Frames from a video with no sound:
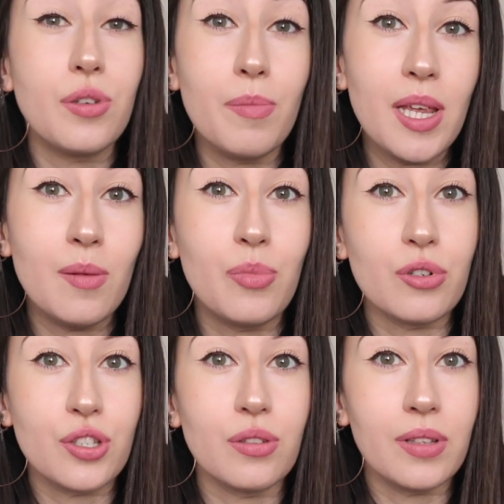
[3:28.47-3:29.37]
To me
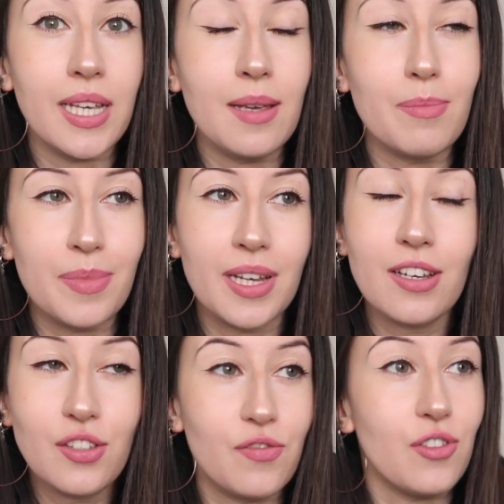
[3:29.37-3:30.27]
personally,
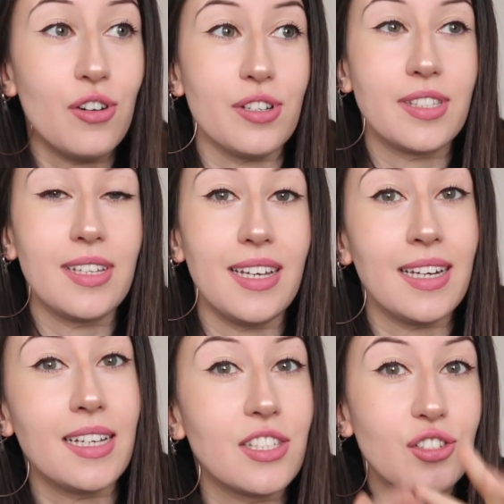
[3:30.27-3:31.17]
because first,
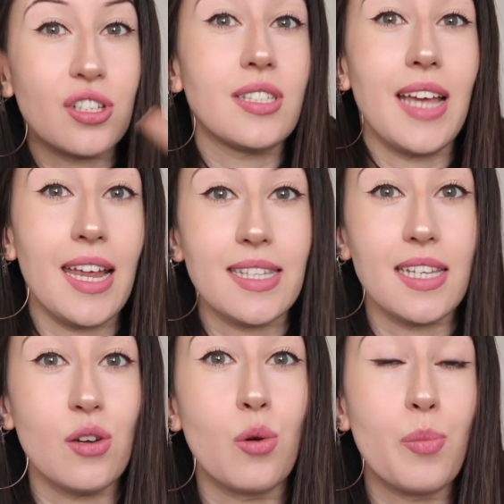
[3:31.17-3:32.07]
it is just a
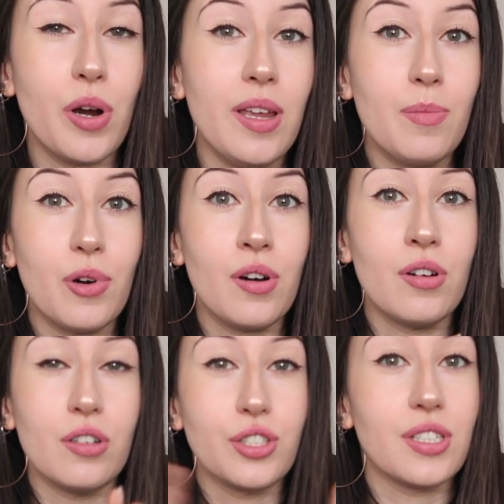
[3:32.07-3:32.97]
single
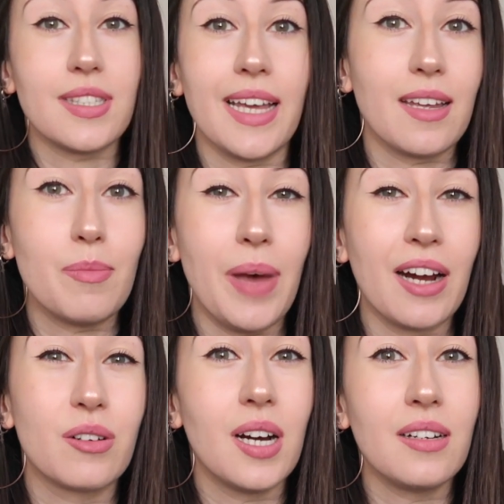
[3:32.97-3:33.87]
paper or just like a
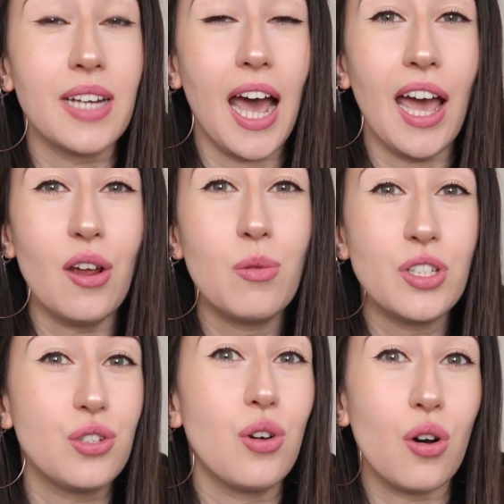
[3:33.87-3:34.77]
background, I don't
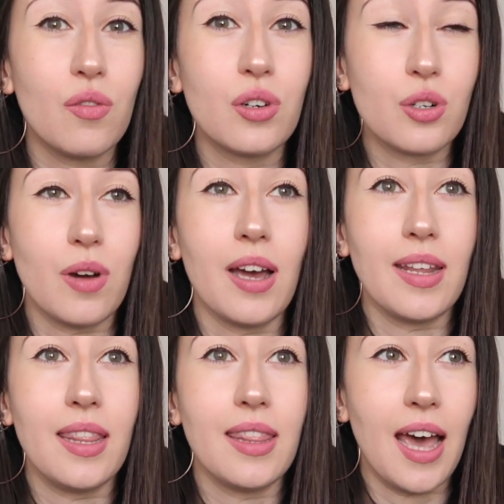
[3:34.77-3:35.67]
want to
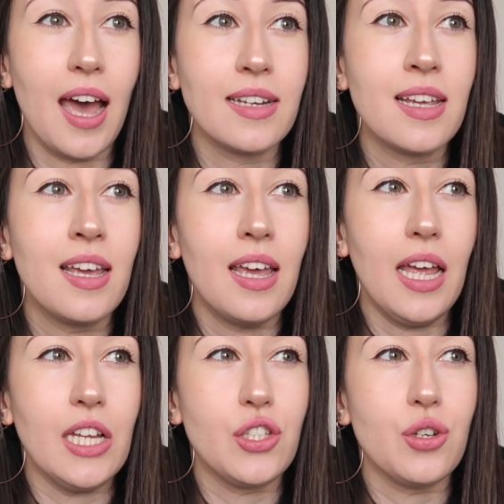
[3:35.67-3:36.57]
overcrowd that
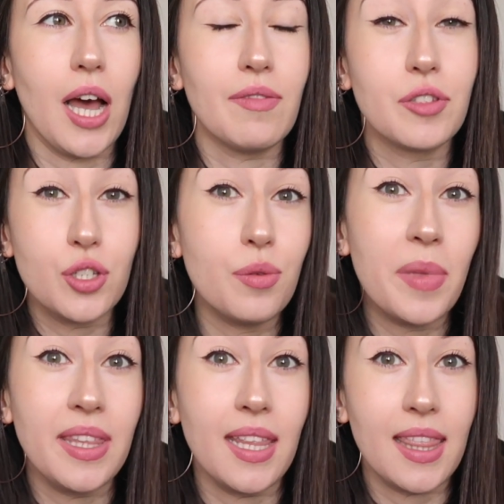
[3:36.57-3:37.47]
and to have too
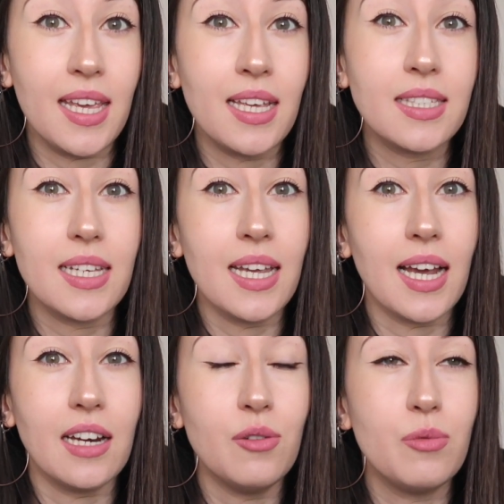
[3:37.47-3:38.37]
many things. It
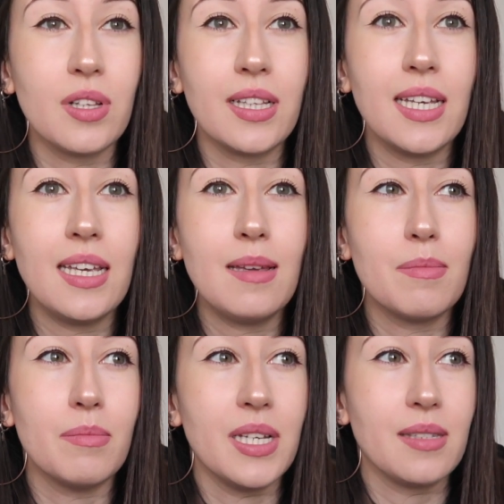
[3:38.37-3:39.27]
kind of really
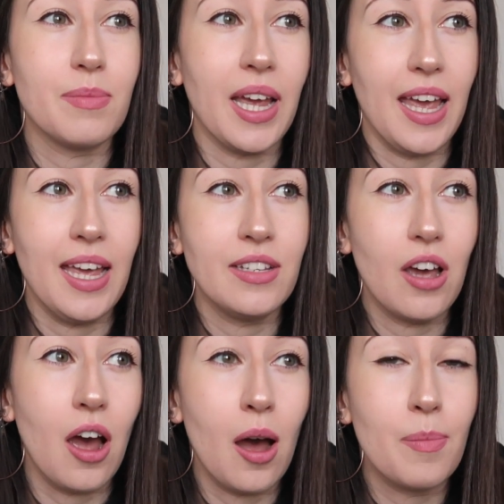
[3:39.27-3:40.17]
messed my
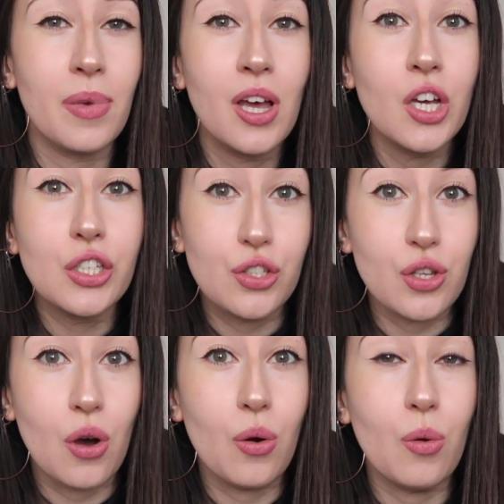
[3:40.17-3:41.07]
head up.
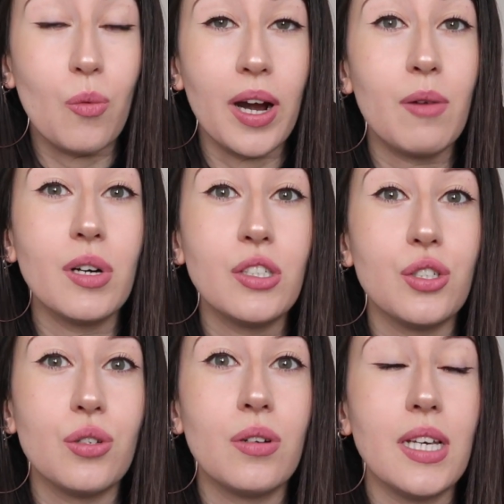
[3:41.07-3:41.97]
So what I want
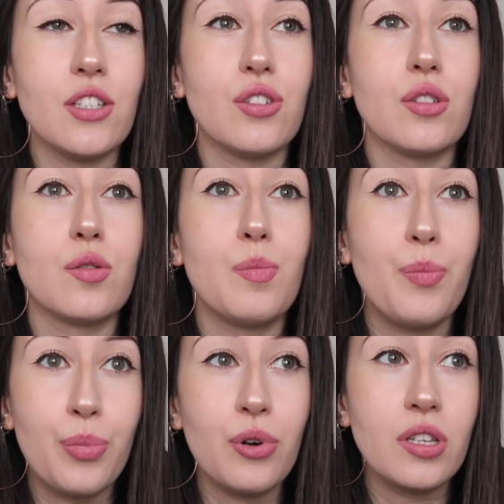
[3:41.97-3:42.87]
to do is just
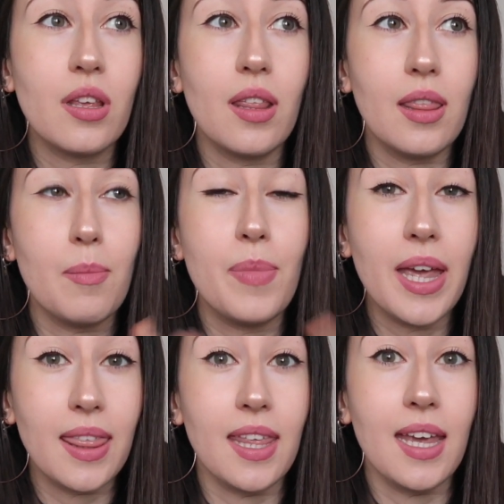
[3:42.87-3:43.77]
put the
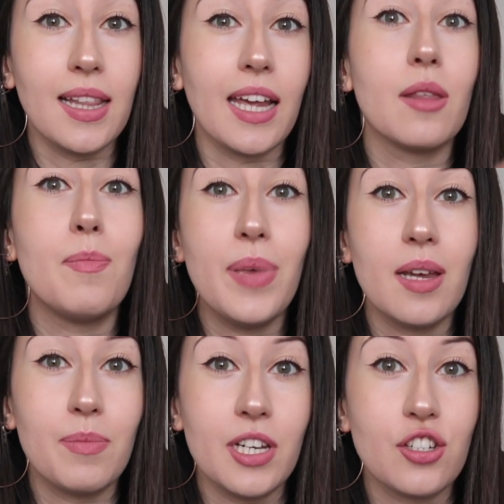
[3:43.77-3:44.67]
big thing, like the
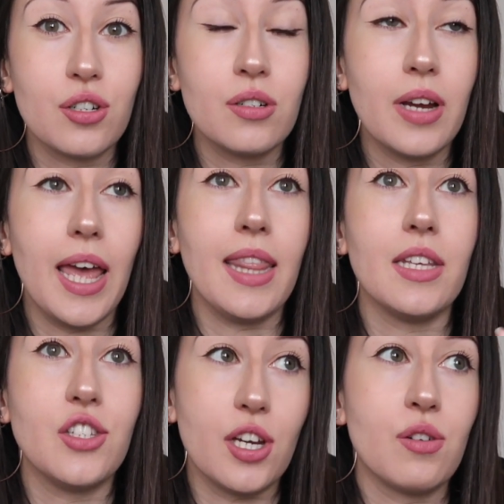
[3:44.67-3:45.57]
big picture and
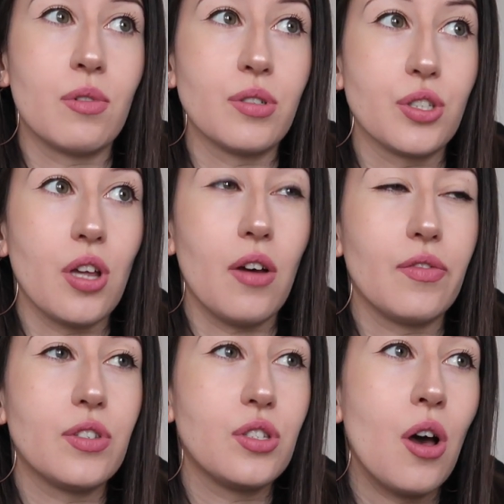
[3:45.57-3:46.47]
the general
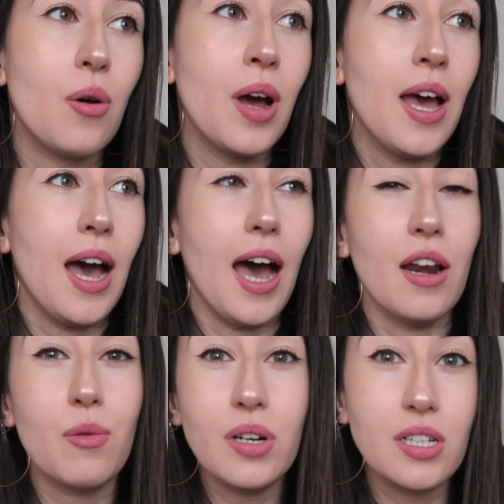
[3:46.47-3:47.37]
stuff. So I
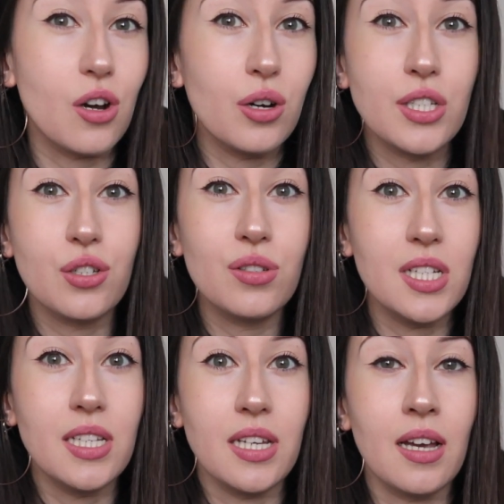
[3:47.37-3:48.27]
don't want to go into
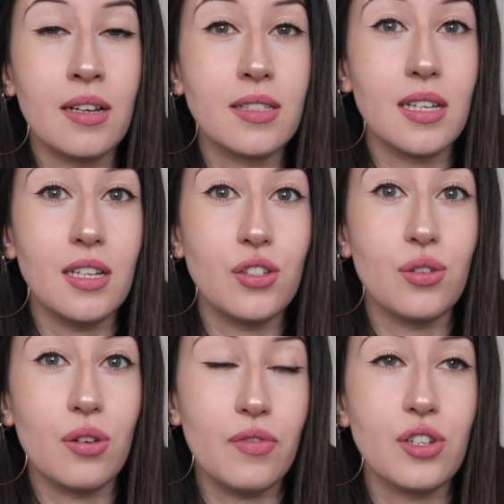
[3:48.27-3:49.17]
details
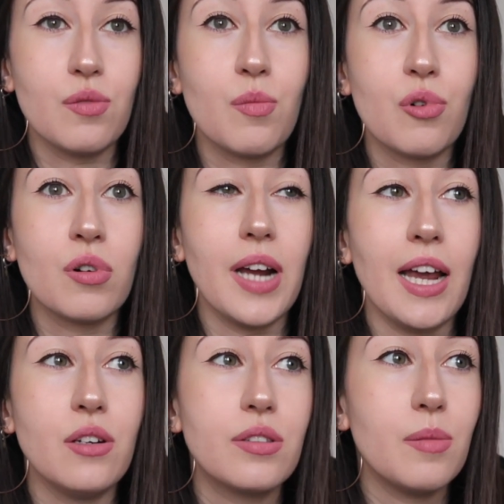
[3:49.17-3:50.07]
into a vision board.
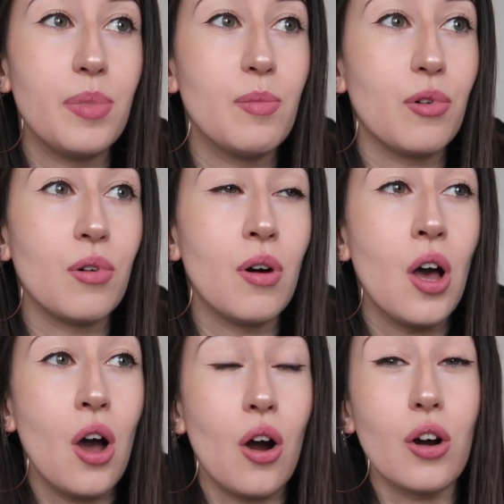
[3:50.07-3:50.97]
I know some people
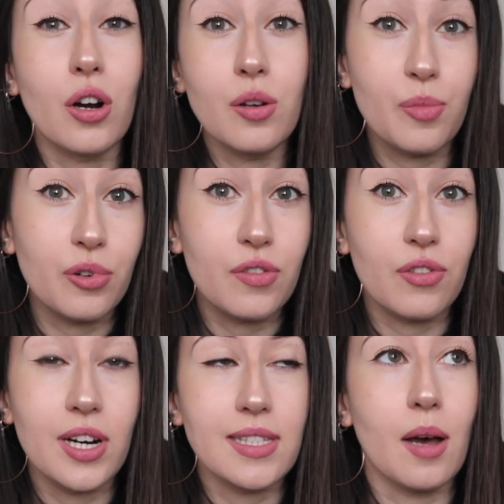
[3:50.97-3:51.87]
are going to put,
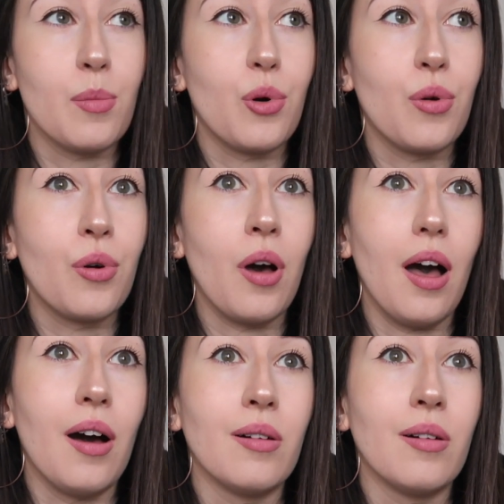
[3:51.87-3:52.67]
for example,